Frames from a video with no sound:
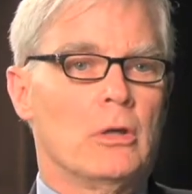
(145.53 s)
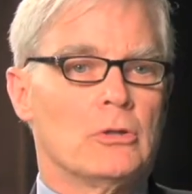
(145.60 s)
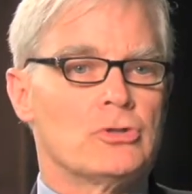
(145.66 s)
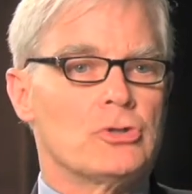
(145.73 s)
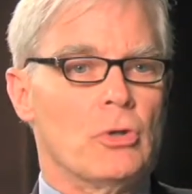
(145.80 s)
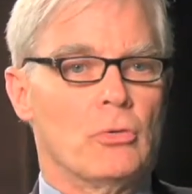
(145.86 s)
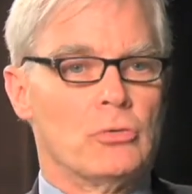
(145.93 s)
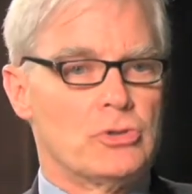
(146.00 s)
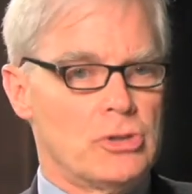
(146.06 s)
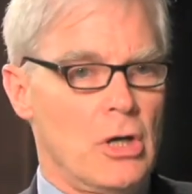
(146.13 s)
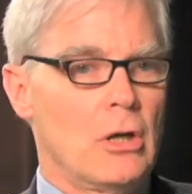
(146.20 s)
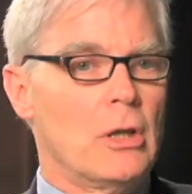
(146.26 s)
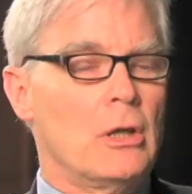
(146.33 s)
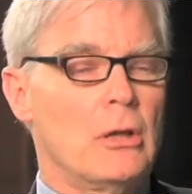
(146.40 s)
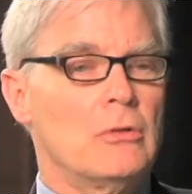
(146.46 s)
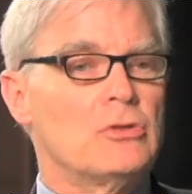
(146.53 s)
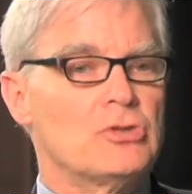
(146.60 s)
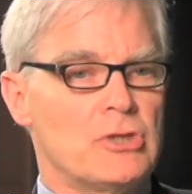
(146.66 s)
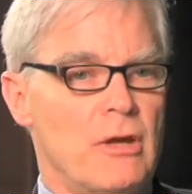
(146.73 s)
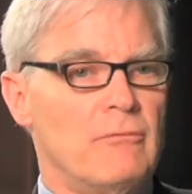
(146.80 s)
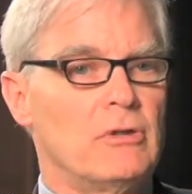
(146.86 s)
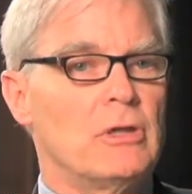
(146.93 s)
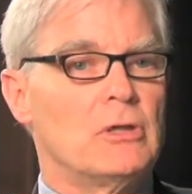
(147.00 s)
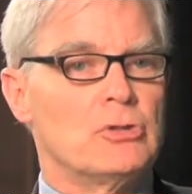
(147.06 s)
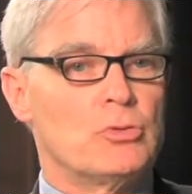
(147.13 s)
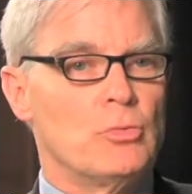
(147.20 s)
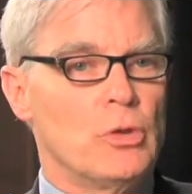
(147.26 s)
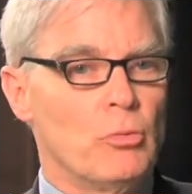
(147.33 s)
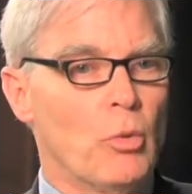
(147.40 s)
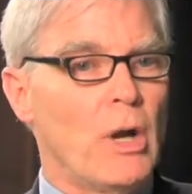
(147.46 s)
So starting in the seventies,
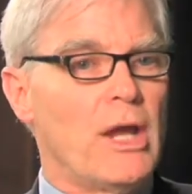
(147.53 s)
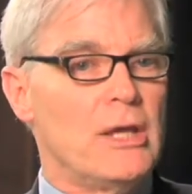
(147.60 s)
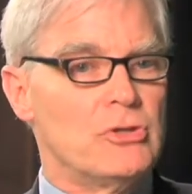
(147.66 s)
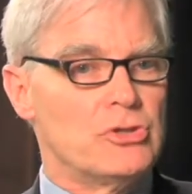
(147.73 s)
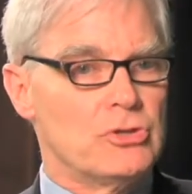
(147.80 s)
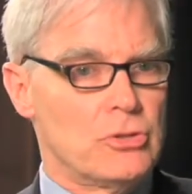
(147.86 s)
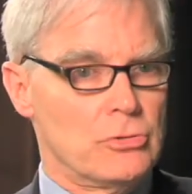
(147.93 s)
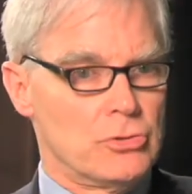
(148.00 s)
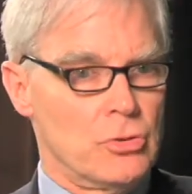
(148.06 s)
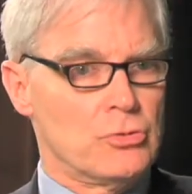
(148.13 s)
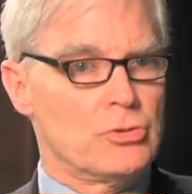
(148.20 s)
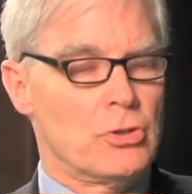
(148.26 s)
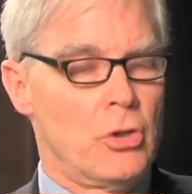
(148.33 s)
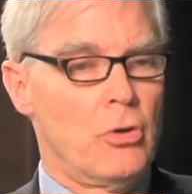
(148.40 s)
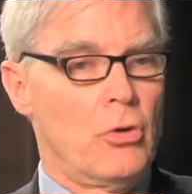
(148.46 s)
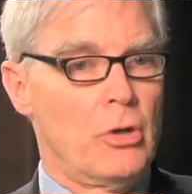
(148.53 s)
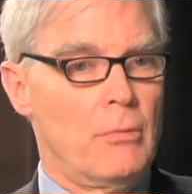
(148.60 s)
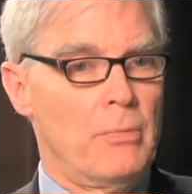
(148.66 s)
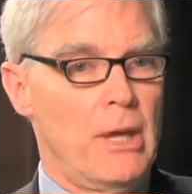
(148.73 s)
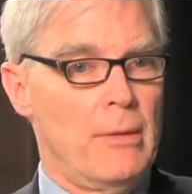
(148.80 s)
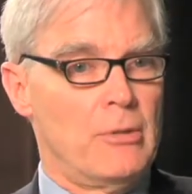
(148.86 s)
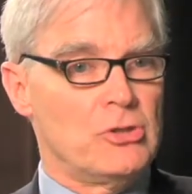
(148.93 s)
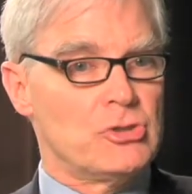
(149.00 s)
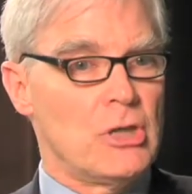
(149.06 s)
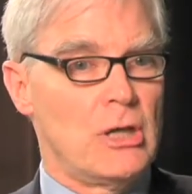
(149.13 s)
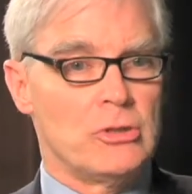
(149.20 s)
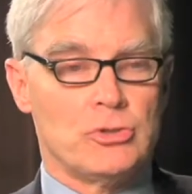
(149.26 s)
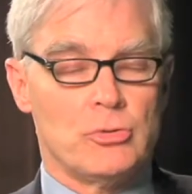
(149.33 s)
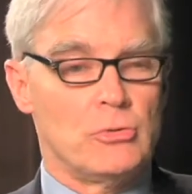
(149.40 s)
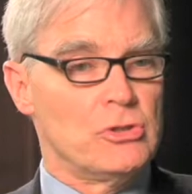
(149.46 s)
we raised Social Security payments, and
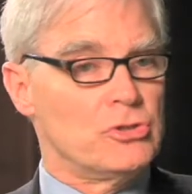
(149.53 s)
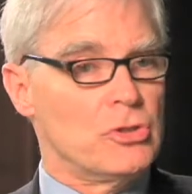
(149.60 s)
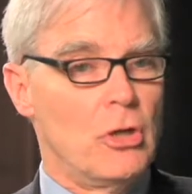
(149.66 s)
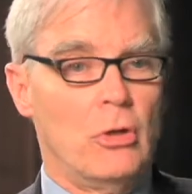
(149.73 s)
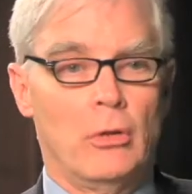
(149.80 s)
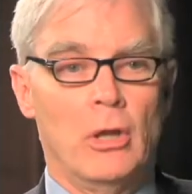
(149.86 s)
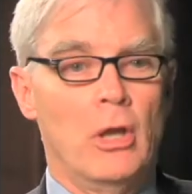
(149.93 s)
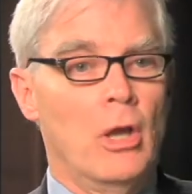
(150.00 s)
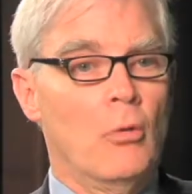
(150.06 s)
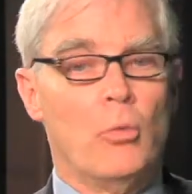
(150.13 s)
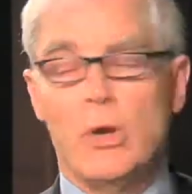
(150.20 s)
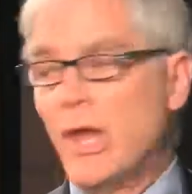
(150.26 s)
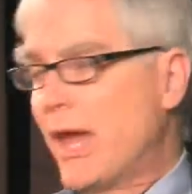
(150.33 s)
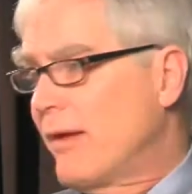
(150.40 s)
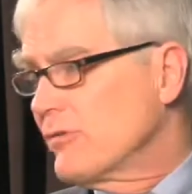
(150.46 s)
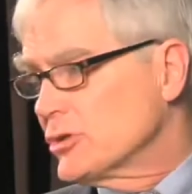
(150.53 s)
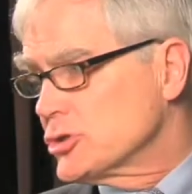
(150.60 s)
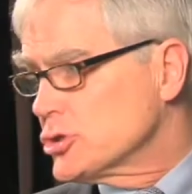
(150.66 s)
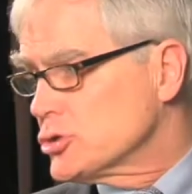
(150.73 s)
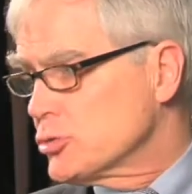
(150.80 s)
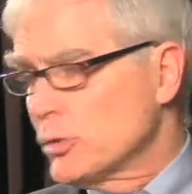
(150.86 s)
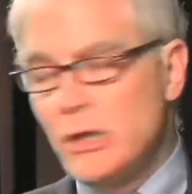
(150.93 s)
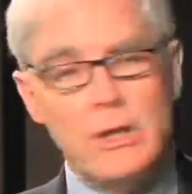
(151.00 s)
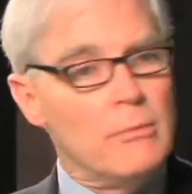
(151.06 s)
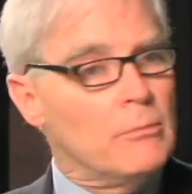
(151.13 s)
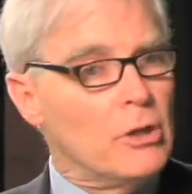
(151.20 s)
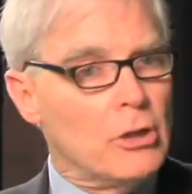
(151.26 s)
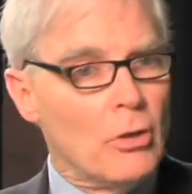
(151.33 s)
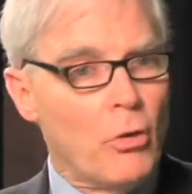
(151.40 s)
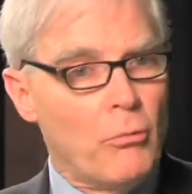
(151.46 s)
as a result, we have
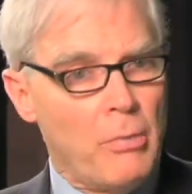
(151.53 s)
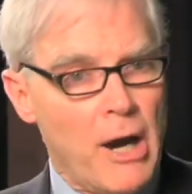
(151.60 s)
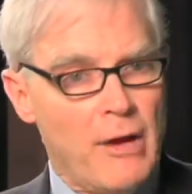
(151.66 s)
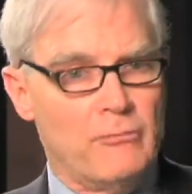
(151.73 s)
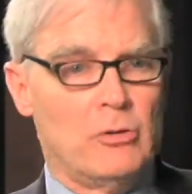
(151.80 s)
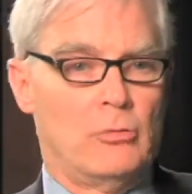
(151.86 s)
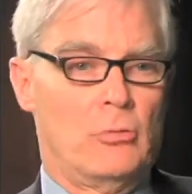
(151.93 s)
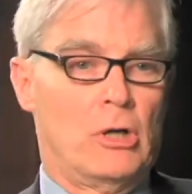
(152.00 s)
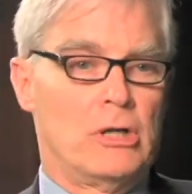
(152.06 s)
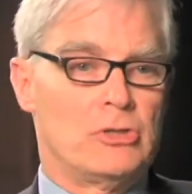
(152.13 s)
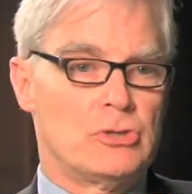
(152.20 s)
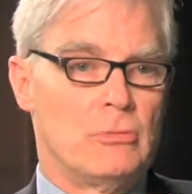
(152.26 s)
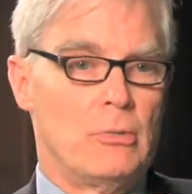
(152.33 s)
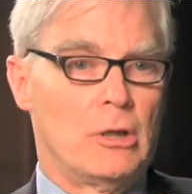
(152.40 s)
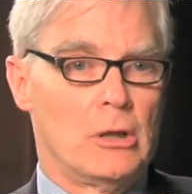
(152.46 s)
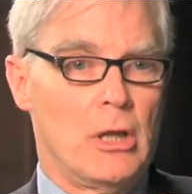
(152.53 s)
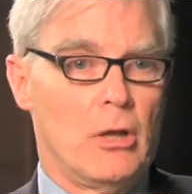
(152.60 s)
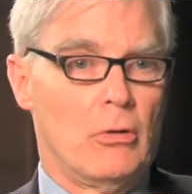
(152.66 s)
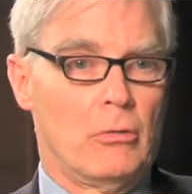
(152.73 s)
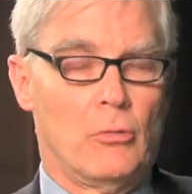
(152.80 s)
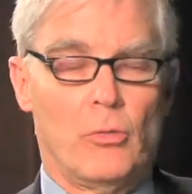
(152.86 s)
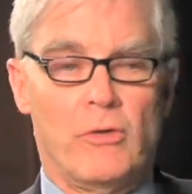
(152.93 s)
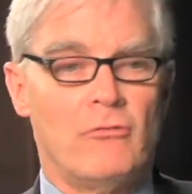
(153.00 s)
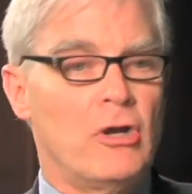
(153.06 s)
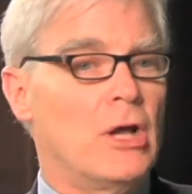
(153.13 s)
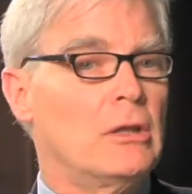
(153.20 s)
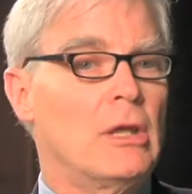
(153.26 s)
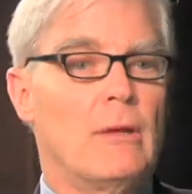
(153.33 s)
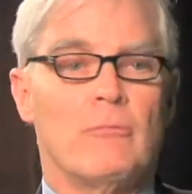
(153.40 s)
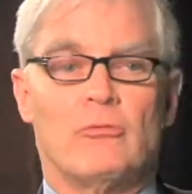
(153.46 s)
extremely low poverty rates among the elderly. We've
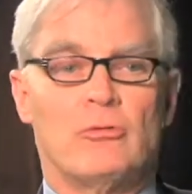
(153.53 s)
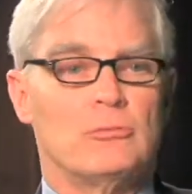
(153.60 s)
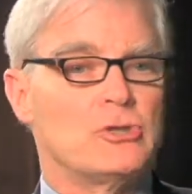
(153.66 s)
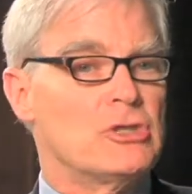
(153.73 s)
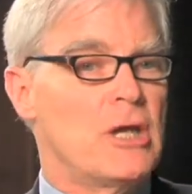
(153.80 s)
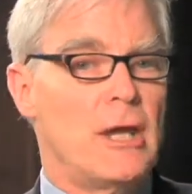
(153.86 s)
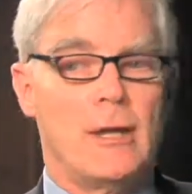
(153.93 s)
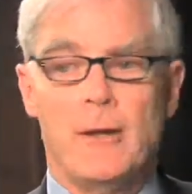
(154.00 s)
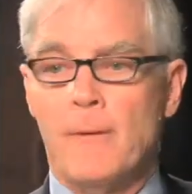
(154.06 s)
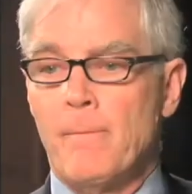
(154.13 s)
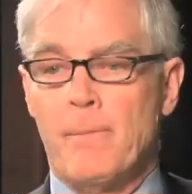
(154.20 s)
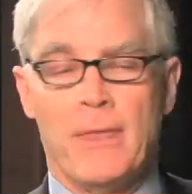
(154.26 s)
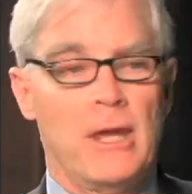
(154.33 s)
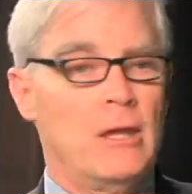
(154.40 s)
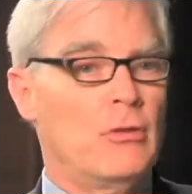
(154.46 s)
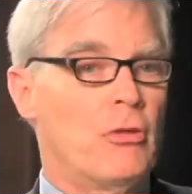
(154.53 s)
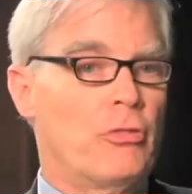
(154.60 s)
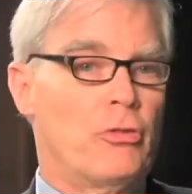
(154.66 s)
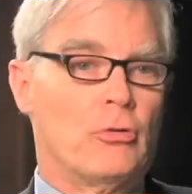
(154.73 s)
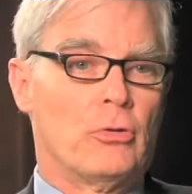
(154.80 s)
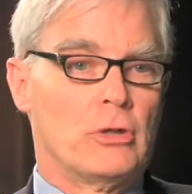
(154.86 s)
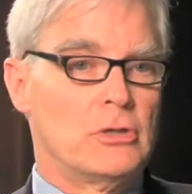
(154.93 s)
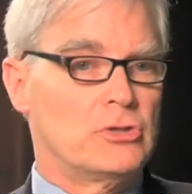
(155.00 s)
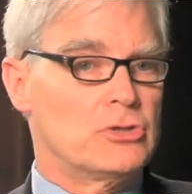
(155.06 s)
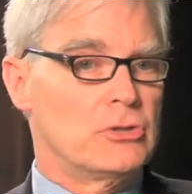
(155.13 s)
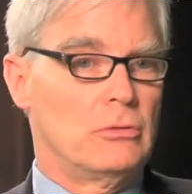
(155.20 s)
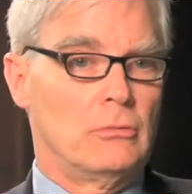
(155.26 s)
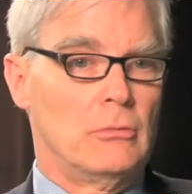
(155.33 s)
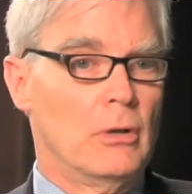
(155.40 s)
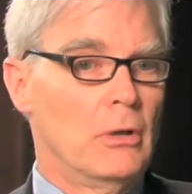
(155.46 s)
cut them from, say, in the thirties
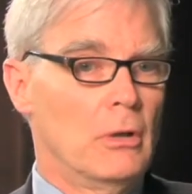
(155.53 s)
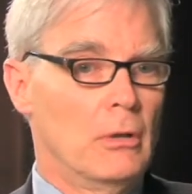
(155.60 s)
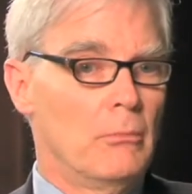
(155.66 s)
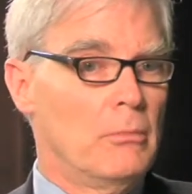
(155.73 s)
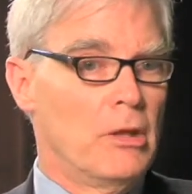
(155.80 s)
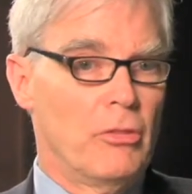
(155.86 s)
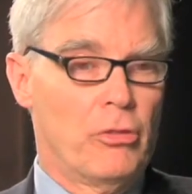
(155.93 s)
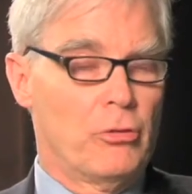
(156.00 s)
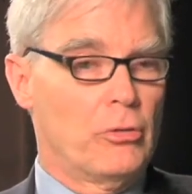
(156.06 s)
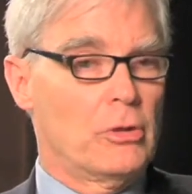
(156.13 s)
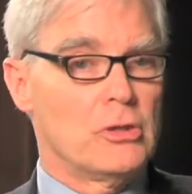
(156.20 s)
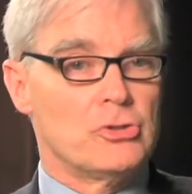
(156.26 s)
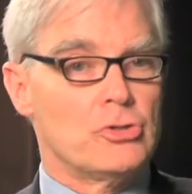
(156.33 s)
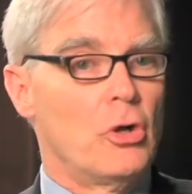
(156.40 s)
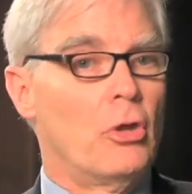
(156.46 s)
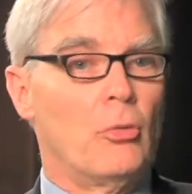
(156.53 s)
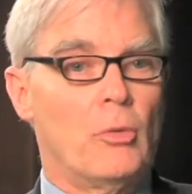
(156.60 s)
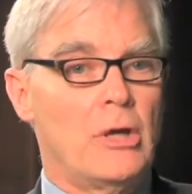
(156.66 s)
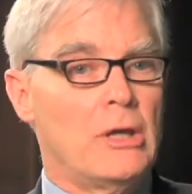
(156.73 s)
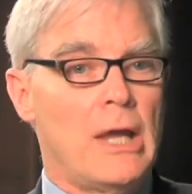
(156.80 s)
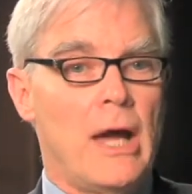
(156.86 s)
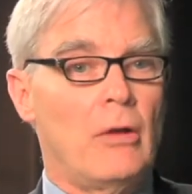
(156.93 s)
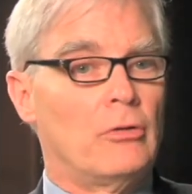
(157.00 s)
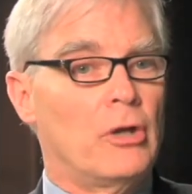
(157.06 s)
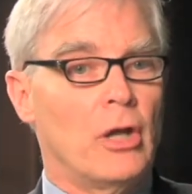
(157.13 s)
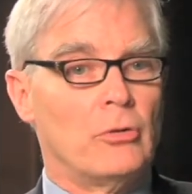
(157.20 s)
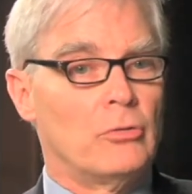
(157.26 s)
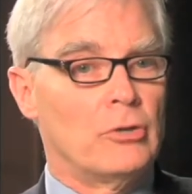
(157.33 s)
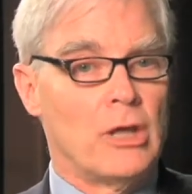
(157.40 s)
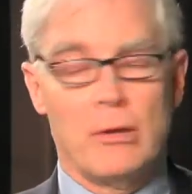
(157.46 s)
and mid thirties all the way down to
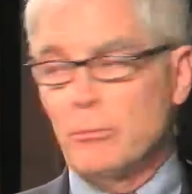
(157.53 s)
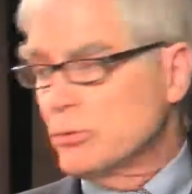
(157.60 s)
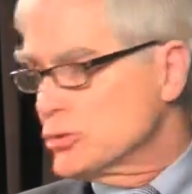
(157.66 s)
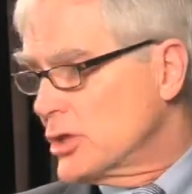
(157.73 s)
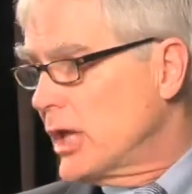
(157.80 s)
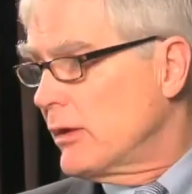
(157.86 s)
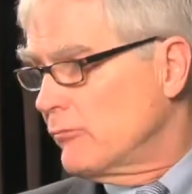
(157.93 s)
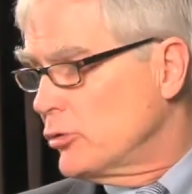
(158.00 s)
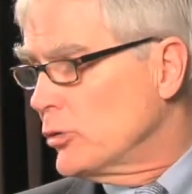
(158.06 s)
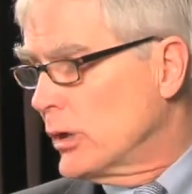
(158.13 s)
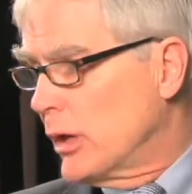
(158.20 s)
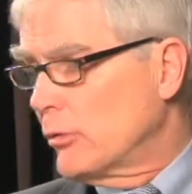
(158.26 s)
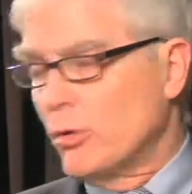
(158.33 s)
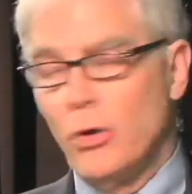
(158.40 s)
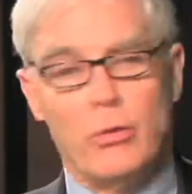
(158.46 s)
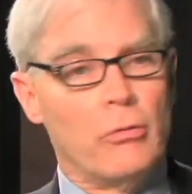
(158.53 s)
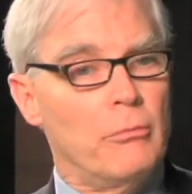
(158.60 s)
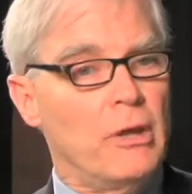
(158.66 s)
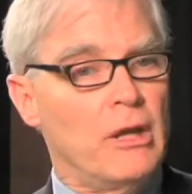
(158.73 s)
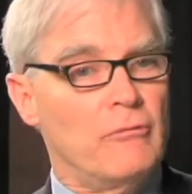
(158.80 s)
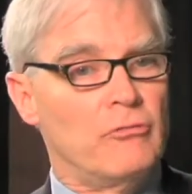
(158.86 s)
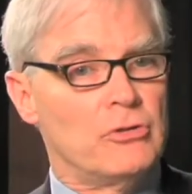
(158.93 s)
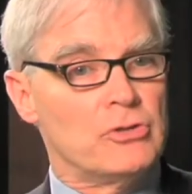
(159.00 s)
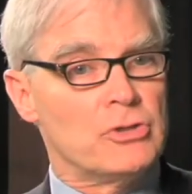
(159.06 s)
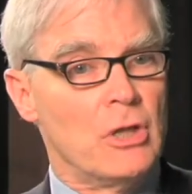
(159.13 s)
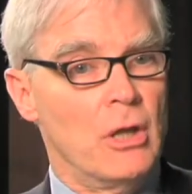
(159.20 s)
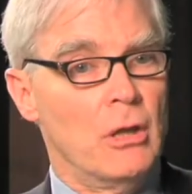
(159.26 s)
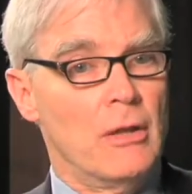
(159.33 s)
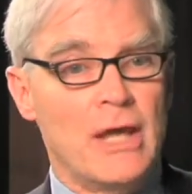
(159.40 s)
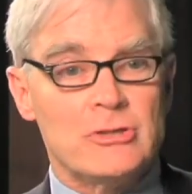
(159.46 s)
under ten percent if you count all the benefits.
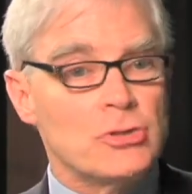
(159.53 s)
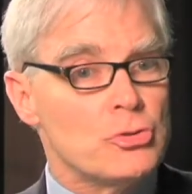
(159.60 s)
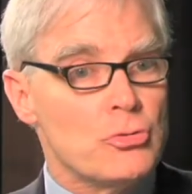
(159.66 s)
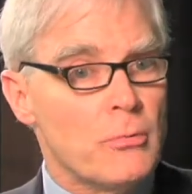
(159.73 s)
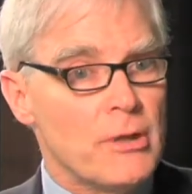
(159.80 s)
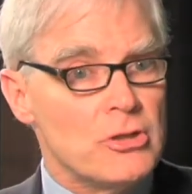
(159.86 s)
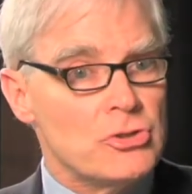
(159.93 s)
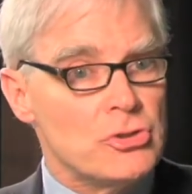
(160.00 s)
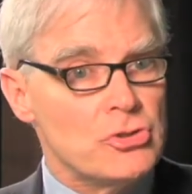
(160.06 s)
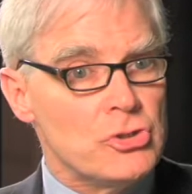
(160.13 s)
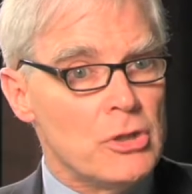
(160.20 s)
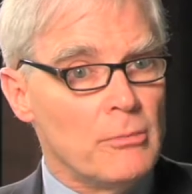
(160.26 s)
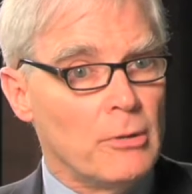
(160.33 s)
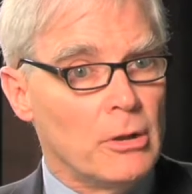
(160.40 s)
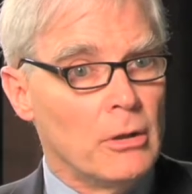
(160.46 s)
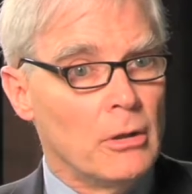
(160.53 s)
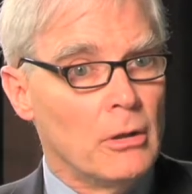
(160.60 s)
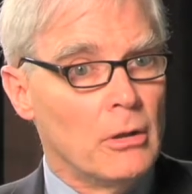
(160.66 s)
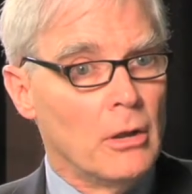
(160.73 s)
That's a tremendous achievement.